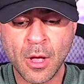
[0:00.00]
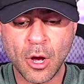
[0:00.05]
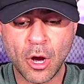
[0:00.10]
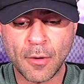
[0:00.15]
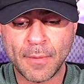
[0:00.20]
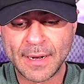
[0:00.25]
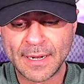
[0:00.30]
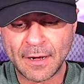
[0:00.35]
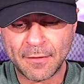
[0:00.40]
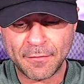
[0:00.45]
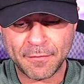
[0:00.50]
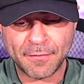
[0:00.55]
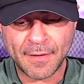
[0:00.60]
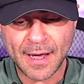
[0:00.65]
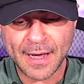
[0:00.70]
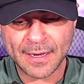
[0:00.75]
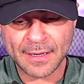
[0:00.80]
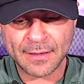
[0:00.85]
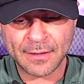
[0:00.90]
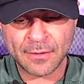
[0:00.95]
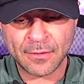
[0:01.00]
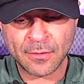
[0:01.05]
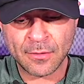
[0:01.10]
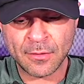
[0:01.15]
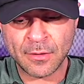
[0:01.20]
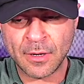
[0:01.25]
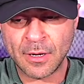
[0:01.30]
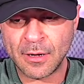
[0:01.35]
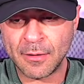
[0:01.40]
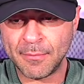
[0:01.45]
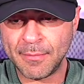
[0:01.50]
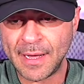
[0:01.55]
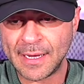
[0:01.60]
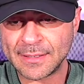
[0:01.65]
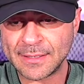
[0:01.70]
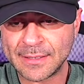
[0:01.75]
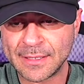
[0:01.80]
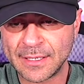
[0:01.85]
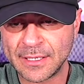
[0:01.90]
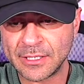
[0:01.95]
All right, now final
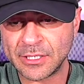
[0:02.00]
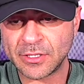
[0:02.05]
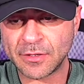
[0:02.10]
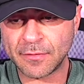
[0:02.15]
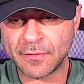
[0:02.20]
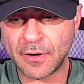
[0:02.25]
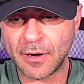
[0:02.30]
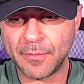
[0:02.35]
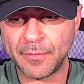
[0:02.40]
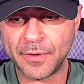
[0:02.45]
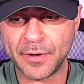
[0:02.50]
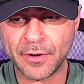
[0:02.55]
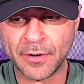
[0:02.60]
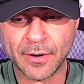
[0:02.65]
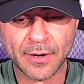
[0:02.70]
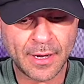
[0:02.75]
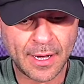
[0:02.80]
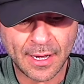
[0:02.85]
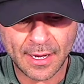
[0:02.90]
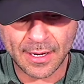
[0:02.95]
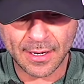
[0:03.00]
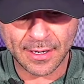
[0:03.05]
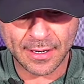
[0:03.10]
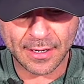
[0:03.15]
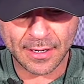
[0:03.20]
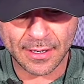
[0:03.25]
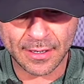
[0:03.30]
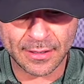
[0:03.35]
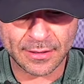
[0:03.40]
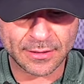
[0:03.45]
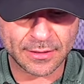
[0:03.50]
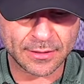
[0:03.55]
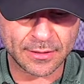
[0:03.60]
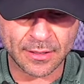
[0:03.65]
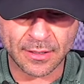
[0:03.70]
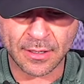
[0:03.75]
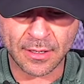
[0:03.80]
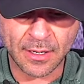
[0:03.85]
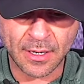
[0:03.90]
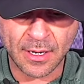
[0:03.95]
message from your guides.
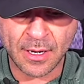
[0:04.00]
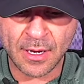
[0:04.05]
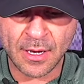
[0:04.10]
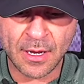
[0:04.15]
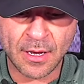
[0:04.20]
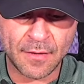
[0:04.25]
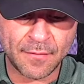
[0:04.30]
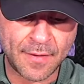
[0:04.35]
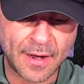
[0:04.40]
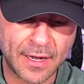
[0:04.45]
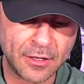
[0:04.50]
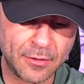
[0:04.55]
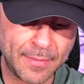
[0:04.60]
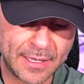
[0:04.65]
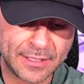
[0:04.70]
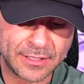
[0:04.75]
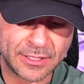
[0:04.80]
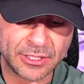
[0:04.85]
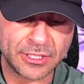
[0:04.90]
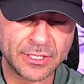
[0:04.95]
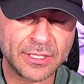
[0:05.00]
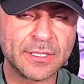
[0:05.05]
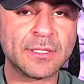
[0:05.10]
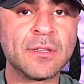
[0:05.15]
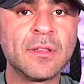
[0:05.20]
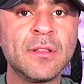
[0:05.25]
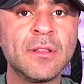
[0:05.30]
Final message is